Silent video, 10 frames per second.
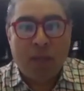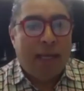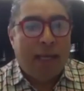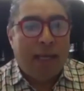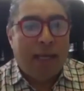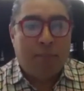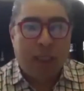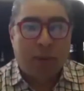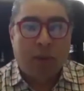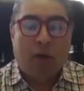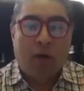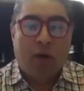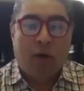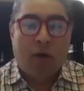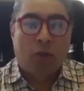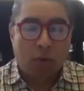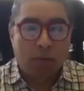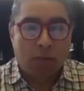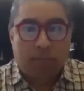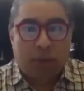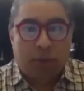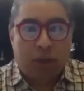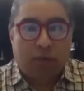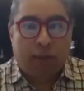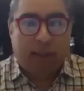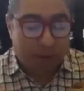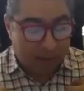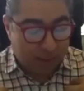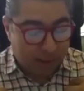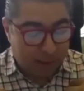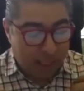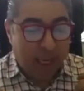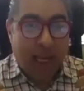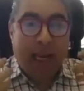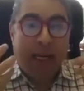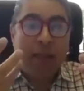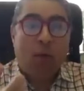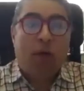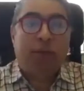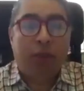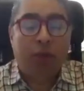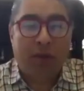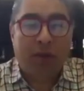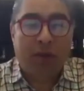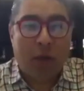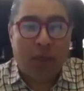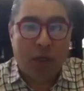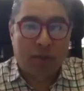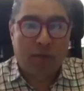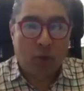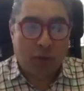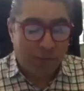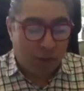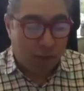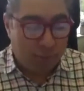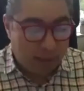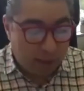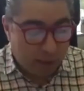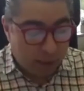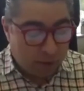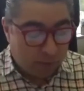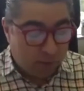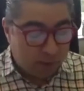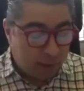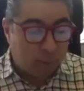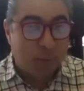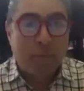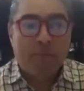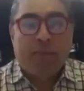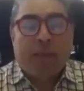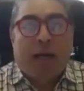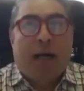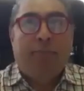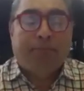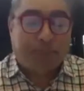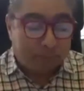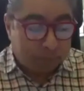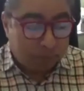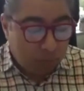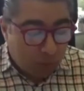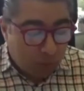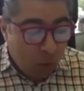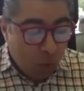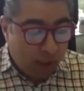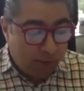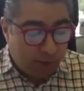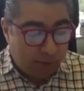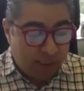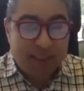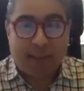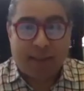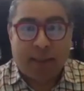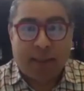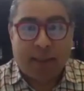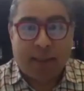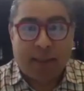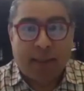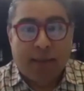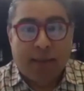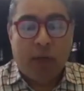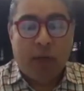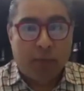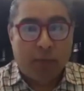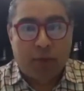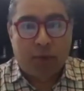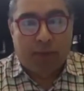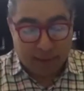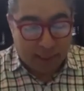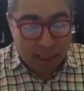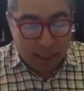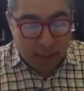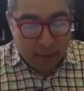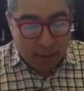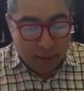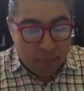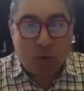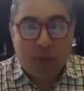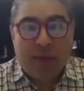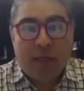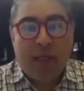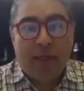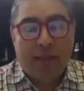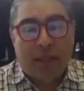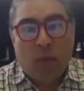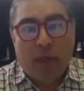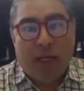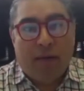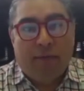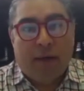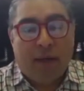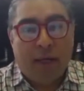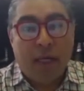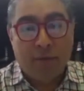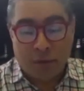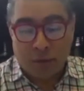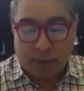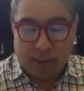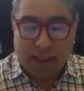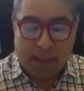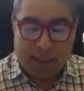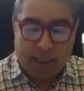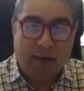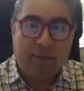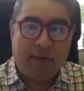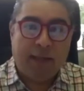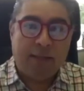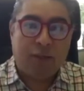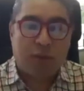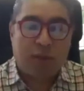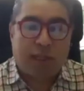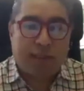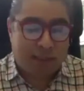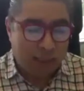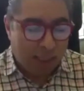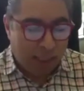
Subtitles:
is dependable on your own personal characteristics and the ones that you develop because of your environment. So, for example, um, one of the things that we have observed is that most of the leaders that we have interviewed and have had success